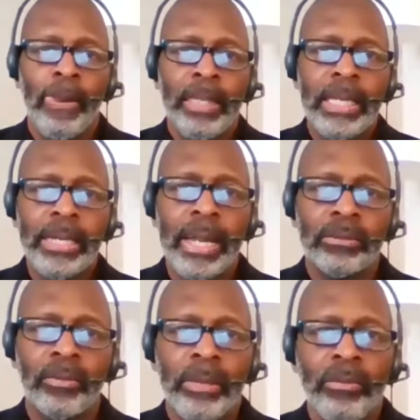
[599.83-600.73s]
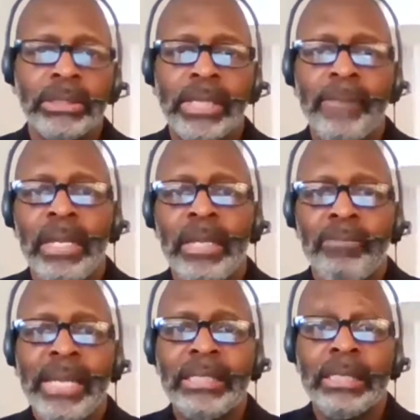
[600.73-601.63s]
Get it out the way. What does that mean?
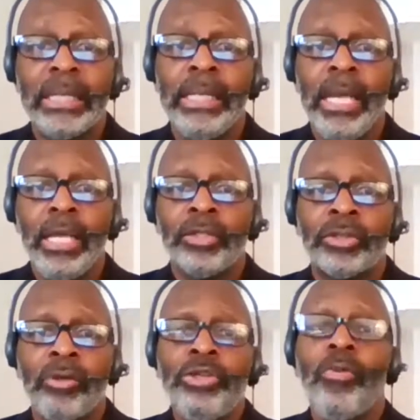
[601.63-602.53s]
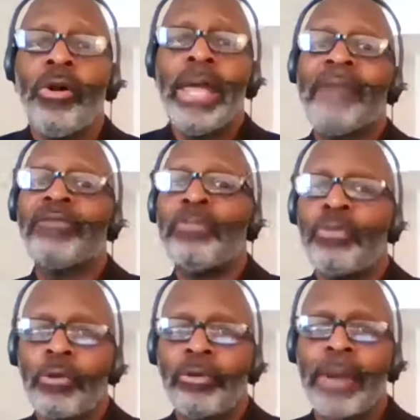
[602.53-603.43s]
Basically, so you won't to
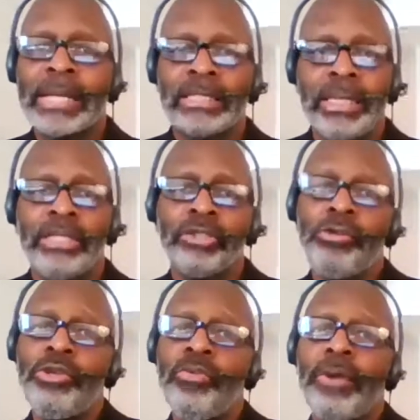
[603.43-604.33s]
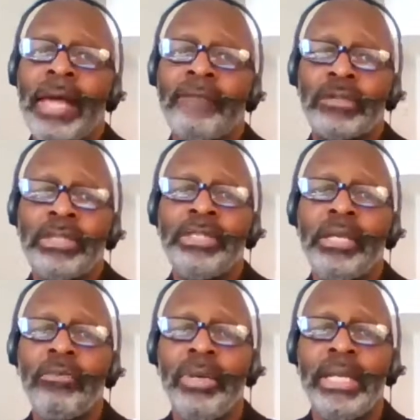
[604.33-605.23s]
procrastinate, so you won't have to
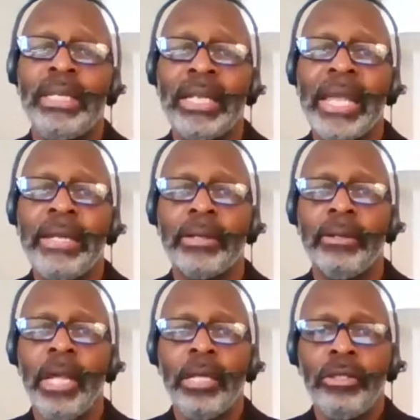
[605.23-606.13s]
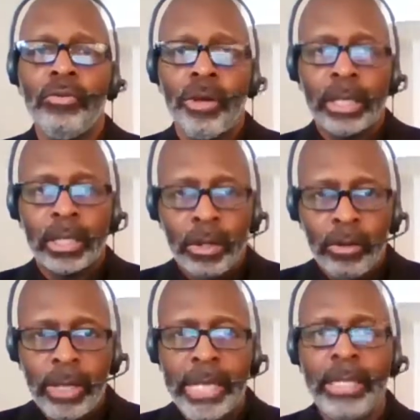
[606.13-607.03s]
deal with it later. You want to
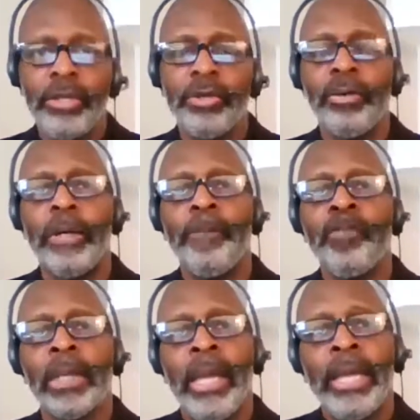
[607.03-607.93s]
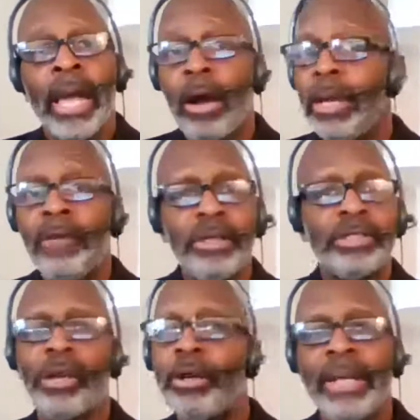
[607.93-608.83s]
go ahead and do it, and however it
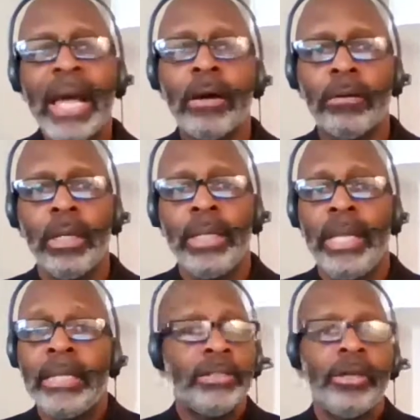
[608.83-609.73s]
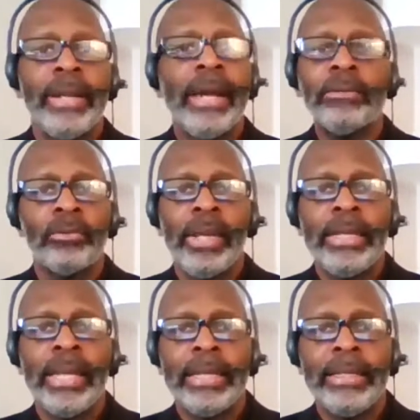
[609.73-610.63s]
turn out, let it turn out the way
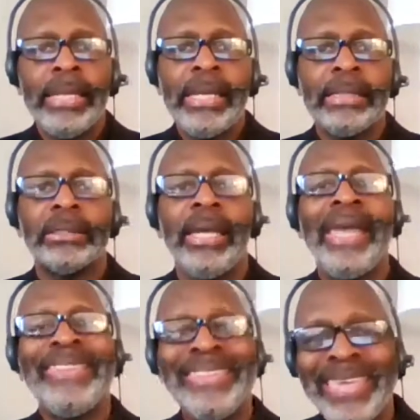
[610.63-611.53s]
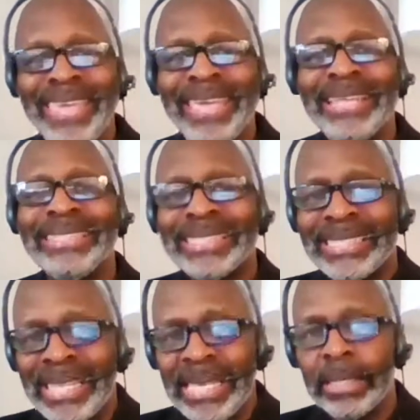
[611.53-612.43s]
that it is, and then
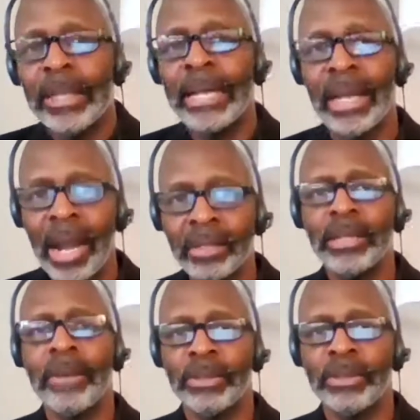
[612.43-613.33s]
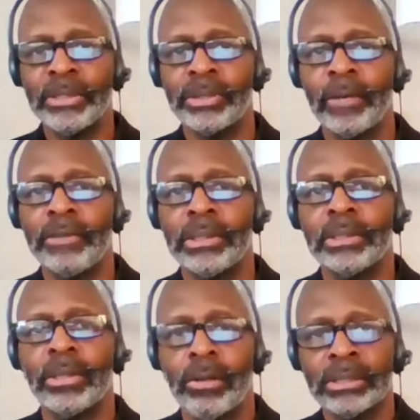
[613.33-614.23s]
seek like our type of
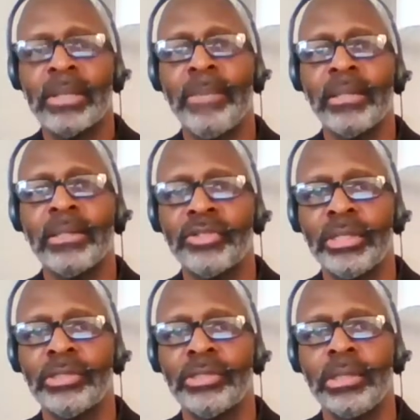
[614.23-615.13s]
services or some other assistant